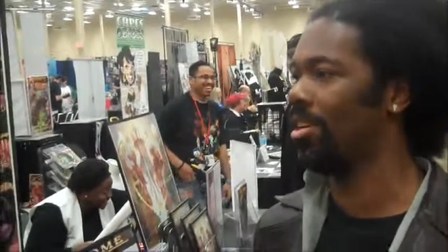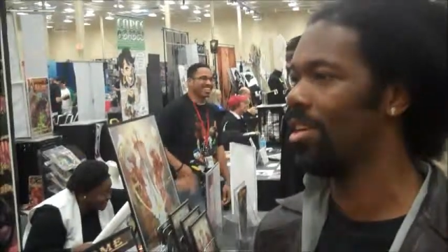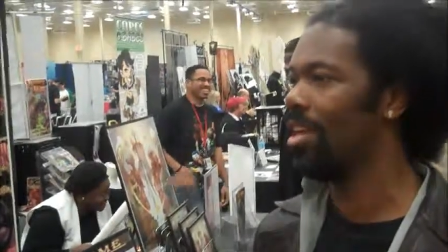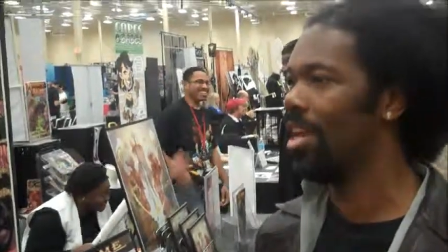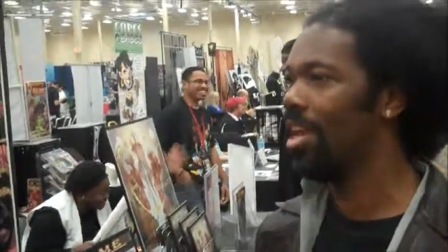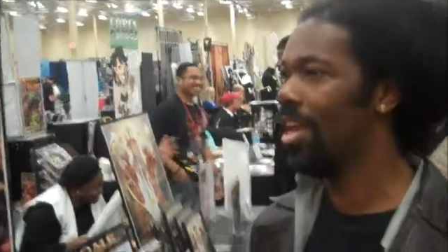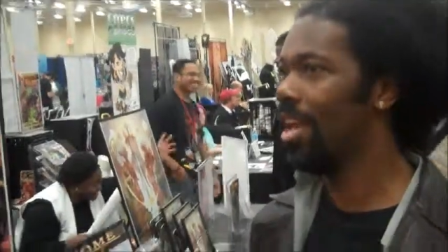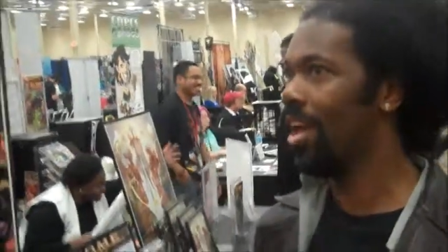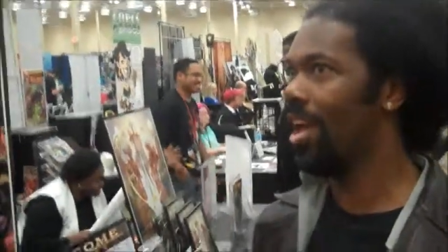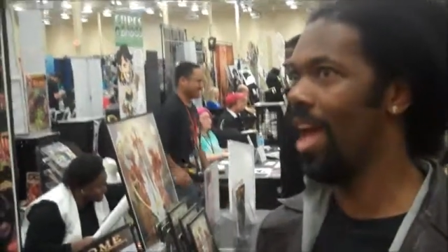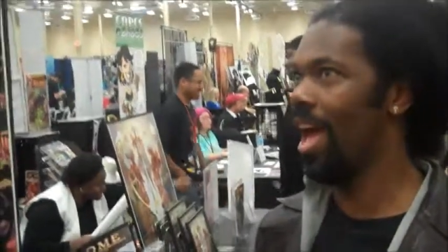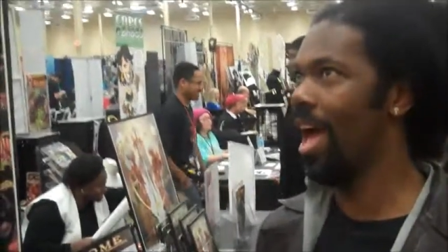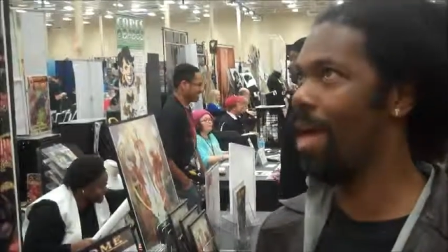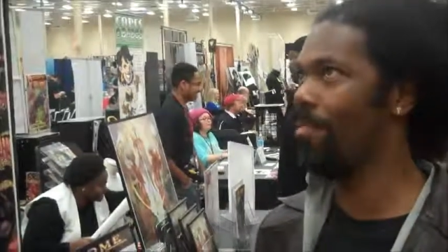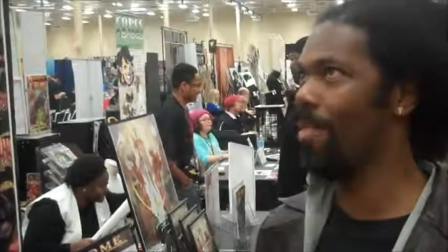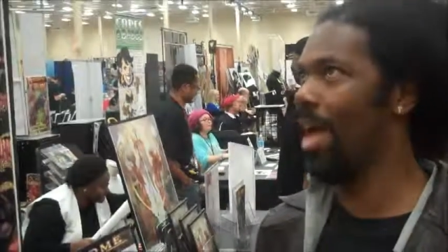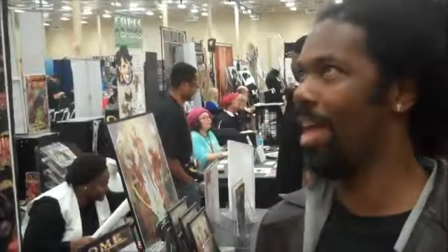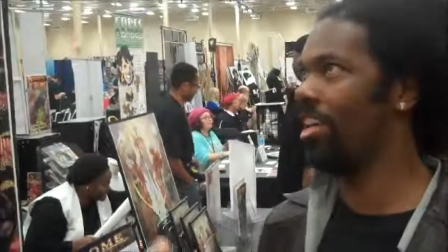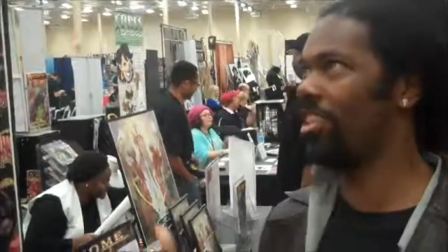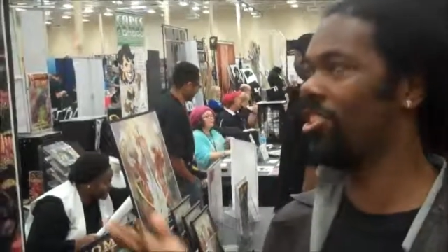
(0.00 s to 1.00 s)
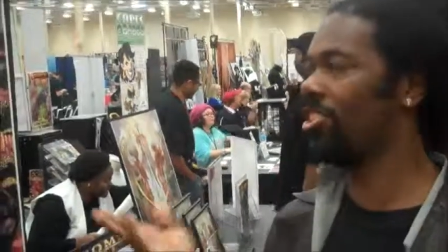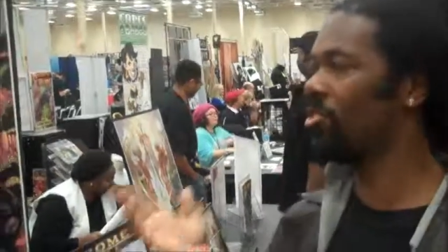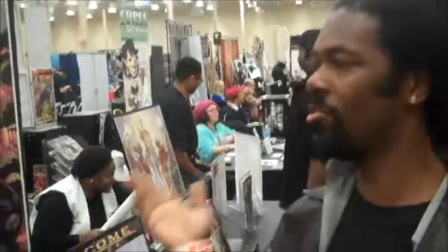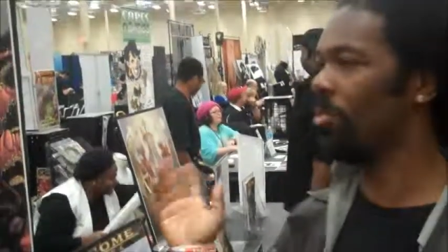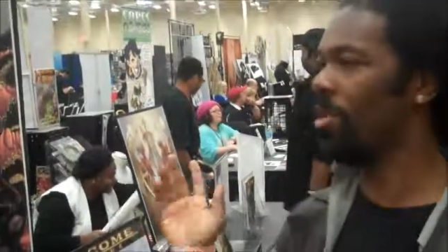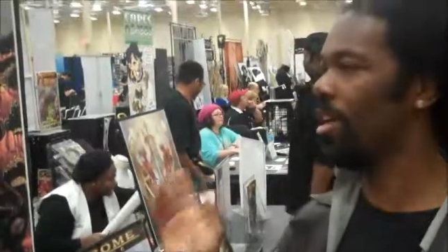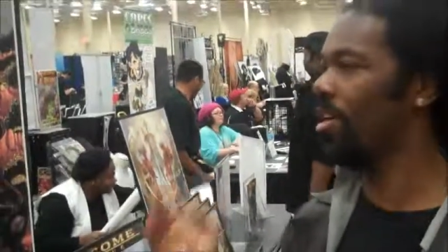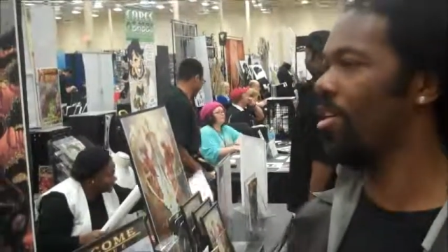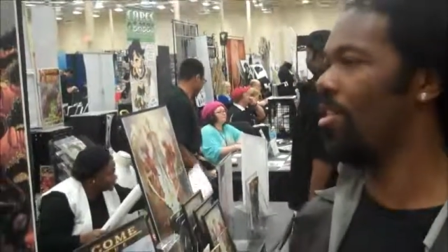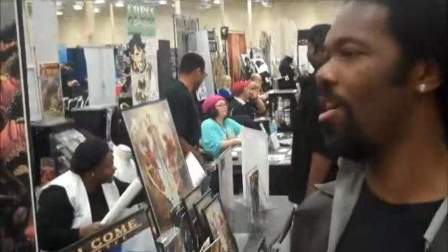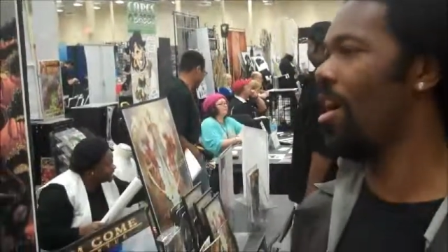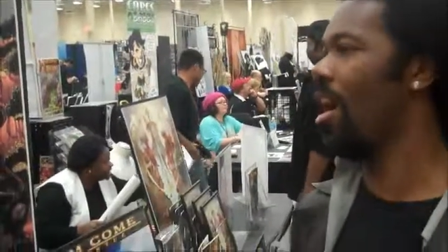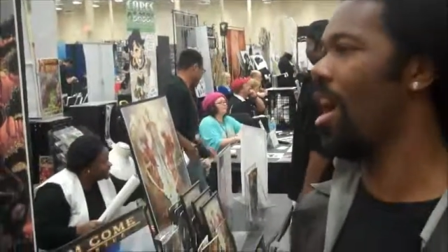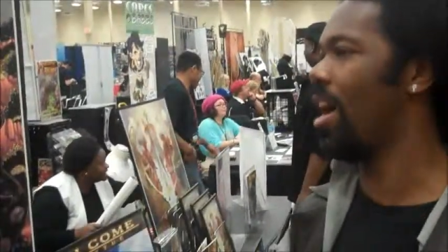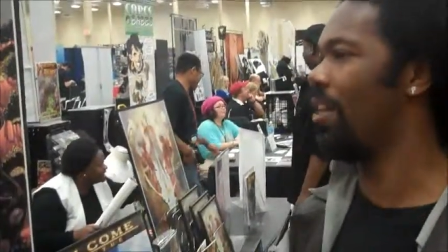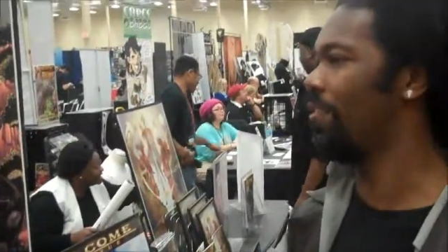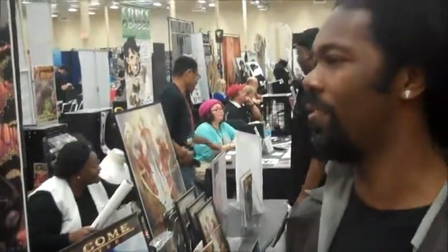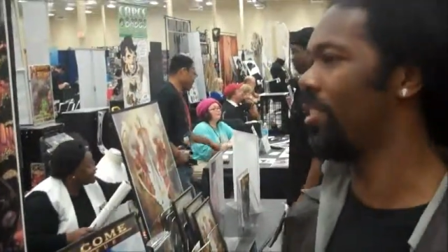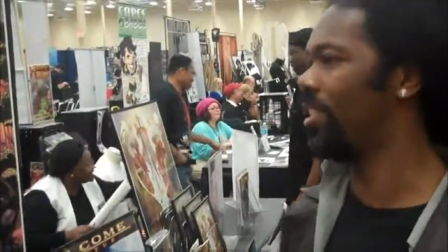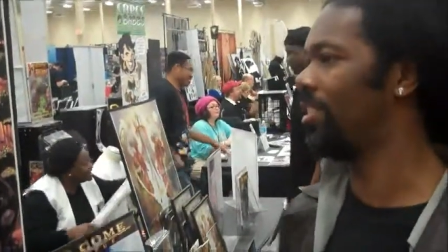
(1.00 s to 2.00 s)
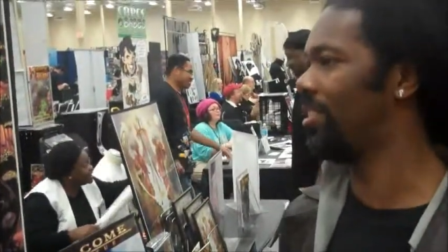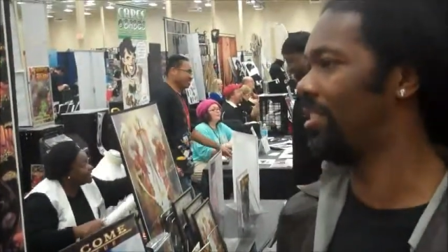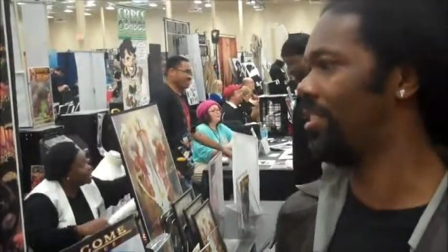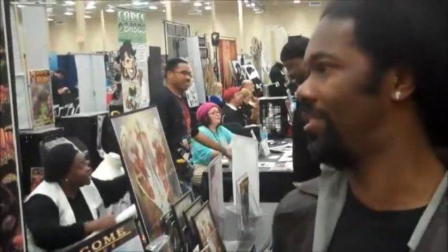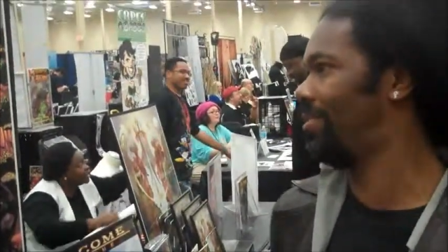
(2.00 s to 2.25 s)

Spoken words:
I might have just written her off as,